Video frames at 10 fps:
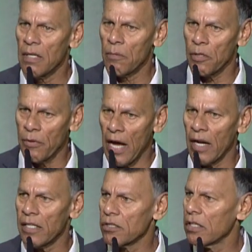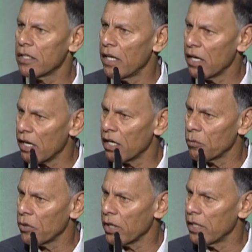But the reality is going to take hard
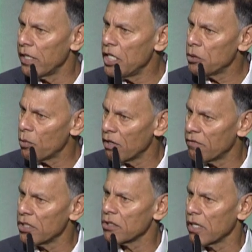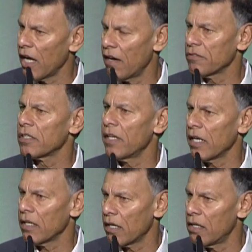work, and each one of us is going to have to
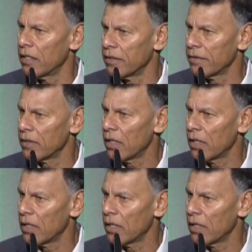take that on.